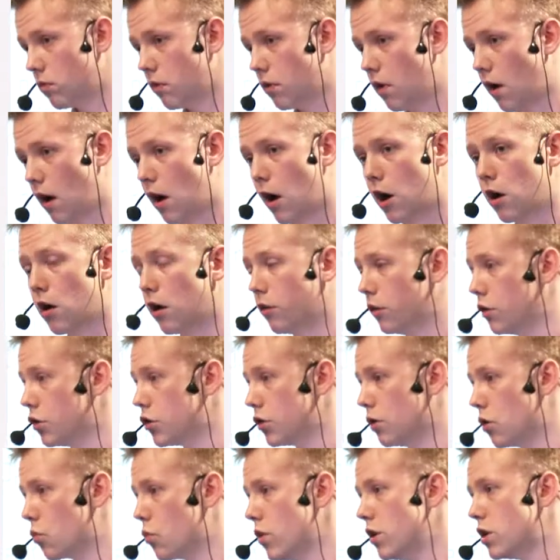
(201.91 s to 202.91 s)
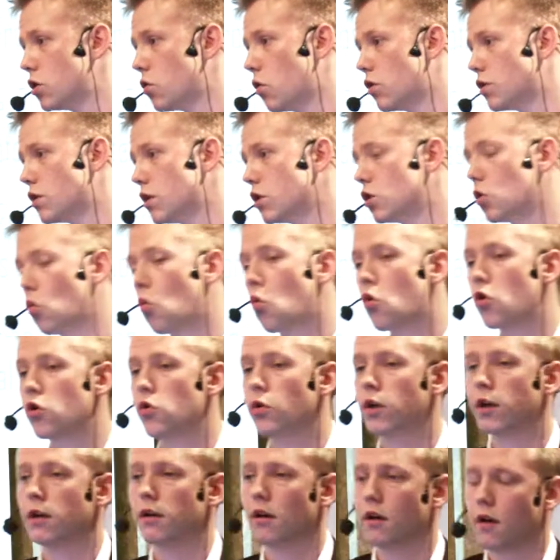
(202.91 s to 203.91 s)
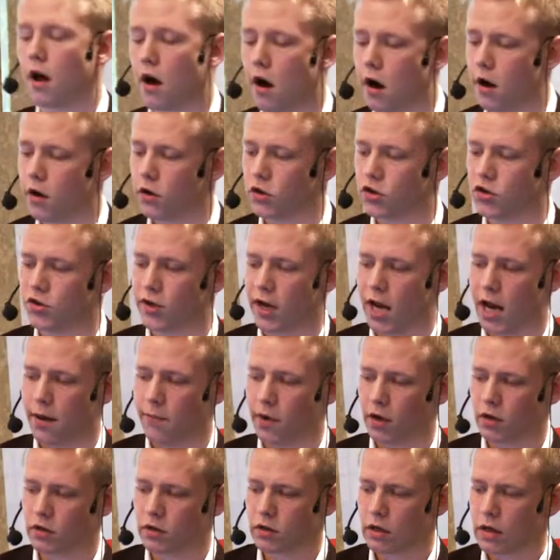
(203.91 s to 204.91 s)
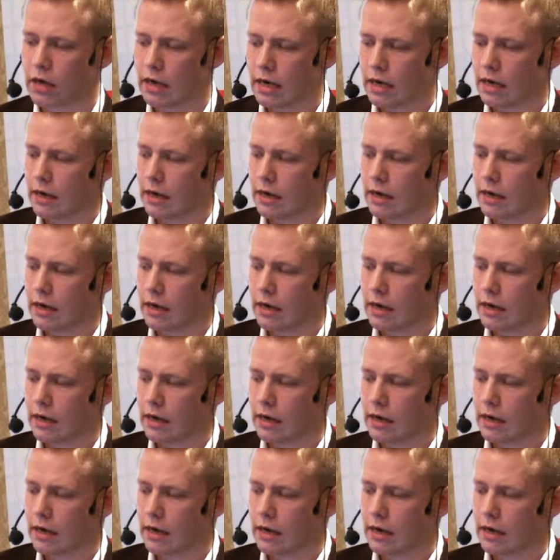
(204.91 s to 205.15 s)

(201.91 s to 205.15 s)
hire additional resources or you can hire Zabbix